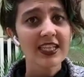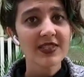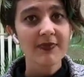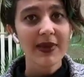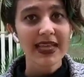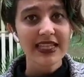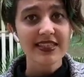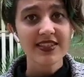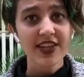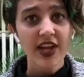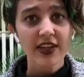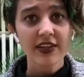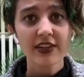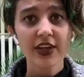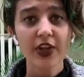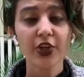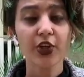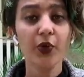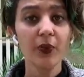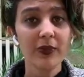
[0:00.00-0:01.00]
As men
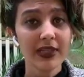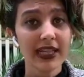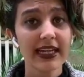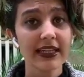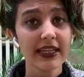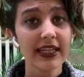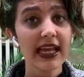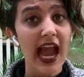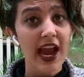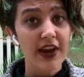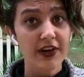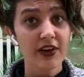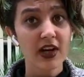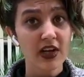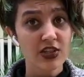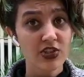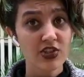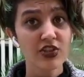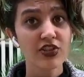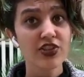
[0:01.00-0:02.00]
started accumulating
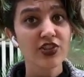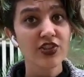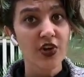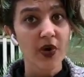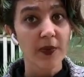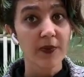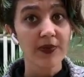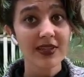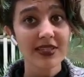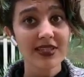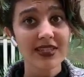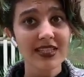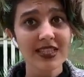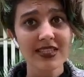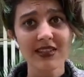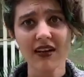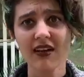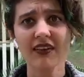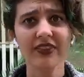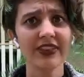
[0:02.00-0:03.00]
agricultural
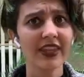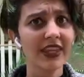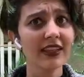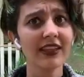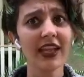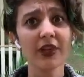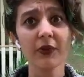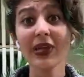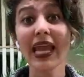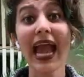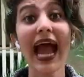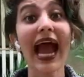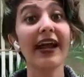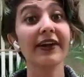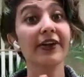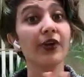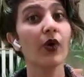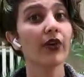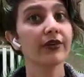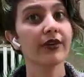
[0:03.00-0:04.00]
surpluses, a thing that we
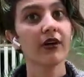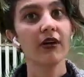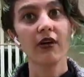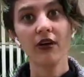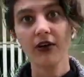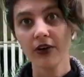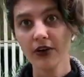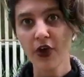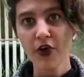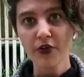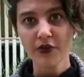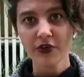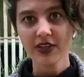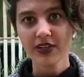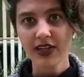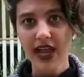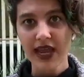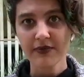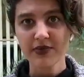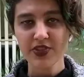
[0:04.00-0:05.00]
had not heard of
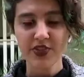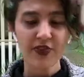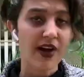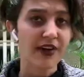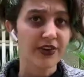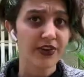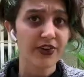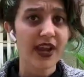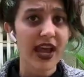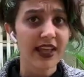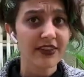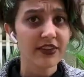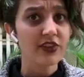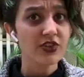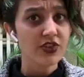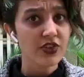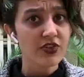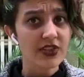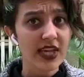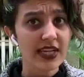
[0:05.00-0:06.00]
in times of
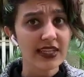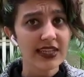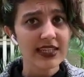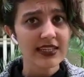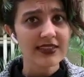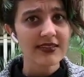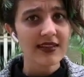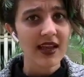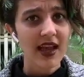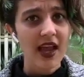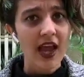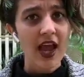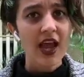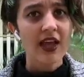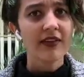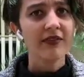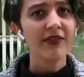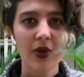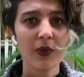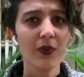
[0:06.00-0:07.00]
hunter-gatherer societies,
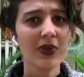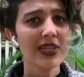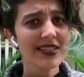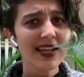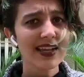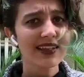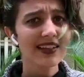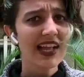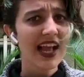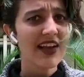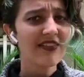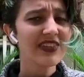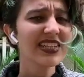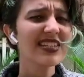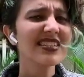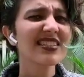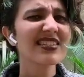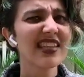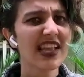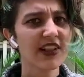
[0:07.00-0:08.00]
we started
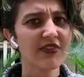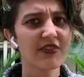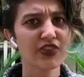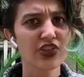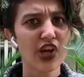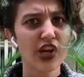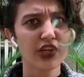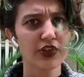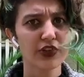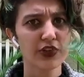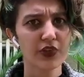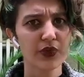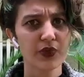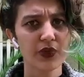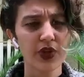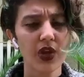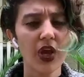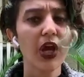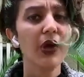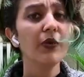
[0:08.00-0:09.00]
having a selfish
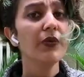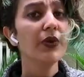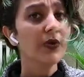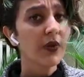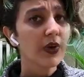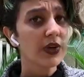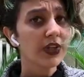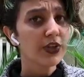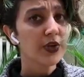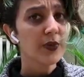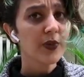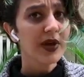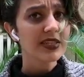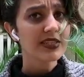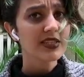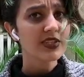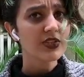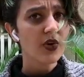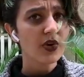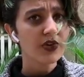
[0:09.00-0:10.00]
attitude. We wanted to
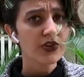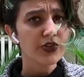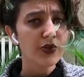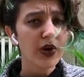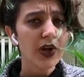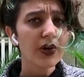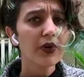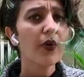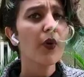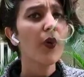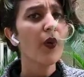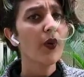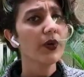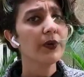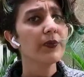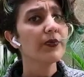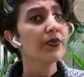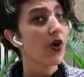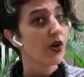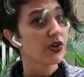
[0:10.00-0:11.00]
pass it on to our
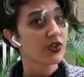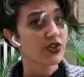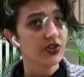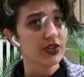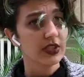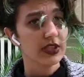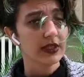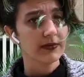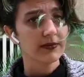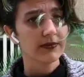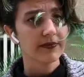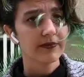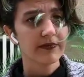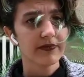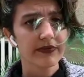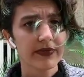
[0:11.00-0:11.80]
own progeny.